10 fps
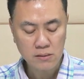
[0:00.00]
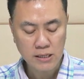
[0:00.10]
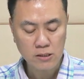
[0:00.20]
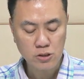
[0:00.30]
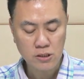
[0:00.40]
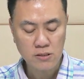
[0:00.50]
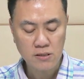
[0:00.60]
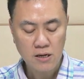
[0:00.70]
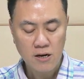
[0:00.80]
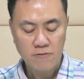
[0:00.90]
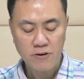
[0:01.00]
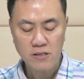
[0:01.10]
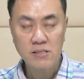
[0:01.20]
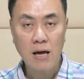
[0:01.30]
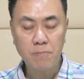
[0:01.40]
Kitchen, for
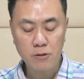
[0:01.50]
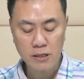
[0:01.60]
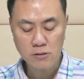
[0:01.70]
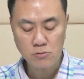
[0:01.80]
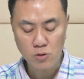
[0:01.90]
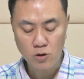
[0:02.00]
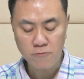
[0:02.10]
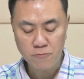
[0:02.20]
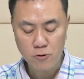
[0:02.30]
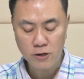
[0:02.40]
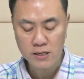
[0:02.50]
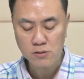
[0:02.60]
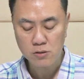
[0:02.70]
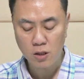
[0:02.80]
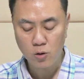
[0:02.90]
example, is known for
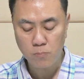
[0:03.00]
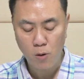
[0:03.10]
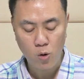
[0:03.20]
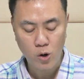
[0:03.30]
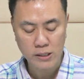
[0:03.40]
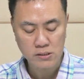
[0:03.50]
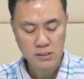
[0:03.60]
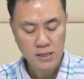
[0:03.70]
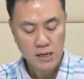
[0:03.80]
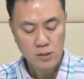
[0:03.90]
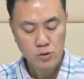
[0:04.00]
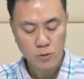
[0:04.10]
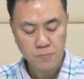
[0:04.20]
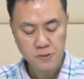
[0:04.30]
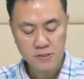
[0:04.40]
his low-boiled
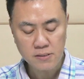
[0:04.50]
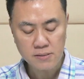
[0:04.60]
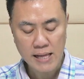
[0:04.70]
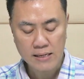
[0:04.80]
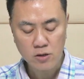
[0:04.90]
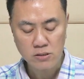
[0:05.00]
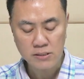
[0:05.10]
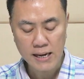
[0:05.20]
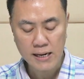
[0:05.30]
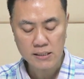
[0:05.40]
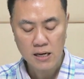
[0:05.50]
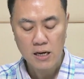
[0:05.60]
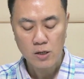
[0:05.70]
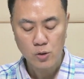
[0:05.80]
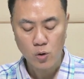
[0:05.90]
soups that contain
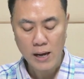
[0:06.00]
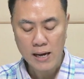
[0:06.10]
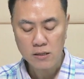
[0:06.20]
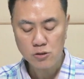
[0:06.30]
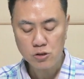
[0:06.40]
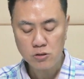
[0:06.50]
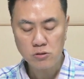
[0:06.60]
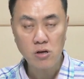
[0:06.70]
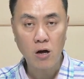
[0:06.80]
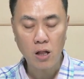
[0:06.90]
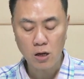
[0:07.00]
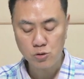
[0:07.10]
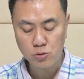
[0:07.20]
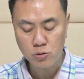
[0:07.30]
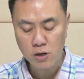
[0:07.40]
no additional salt or
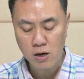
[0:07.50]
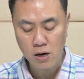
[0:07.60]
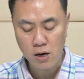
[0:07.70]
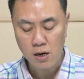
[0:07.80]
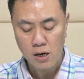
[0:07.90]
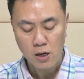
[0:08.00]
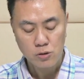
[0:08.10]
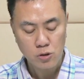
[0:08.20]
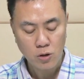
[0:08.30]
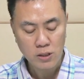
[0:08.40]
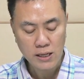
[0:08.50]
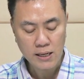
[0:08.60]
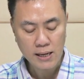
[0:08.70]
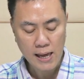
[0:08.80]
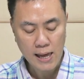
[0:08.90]
sugar,
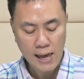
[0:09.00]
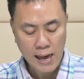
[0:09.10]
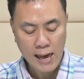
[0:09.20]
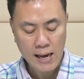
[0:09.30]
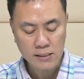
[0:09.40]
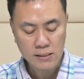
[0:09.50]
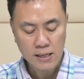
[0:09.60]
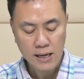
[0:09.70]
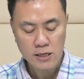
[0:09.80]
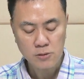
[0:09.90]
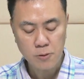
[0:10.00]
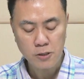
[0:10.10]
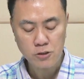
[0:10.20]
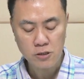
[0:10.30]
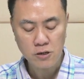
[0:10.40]
solely an
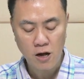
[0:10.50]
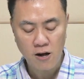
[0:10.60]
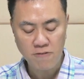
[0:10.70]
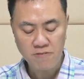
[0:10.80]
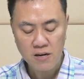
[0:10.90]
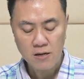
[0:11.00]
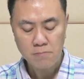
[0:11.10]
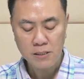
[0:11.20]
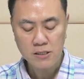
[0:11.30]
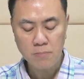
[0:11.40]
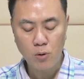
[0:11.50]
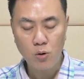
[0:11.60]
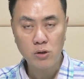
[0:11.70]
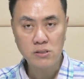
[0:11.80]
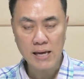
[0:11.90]
expression of meaty
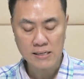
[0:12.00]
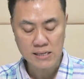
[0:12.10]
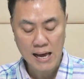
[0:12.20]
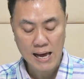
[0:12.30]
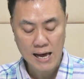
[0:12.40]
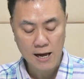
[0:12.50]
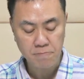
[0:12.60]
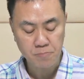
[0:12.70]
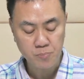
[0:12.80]
bones and thyme.